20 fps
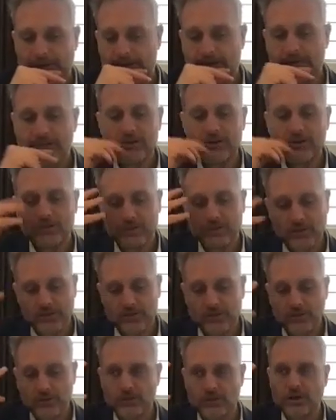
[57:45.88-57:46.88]
it just give
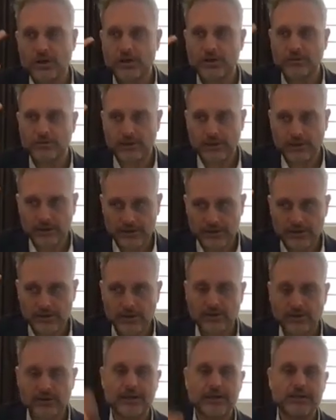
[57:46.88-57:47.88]
you kind of like,
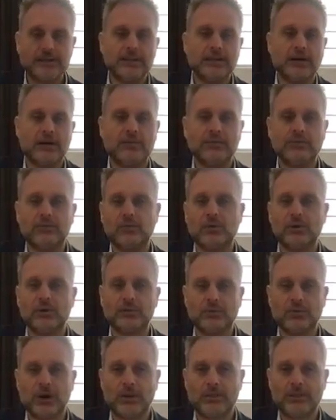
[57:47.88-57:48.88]
an idea of
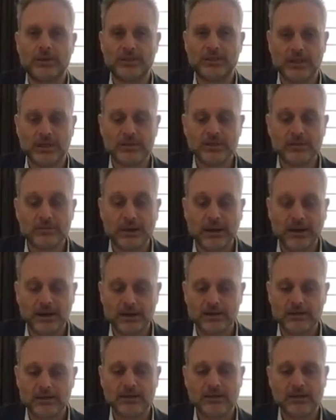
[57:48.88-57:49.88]
what the rabbis had in
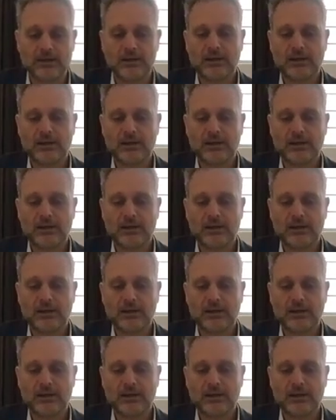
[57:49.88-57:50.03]
mind.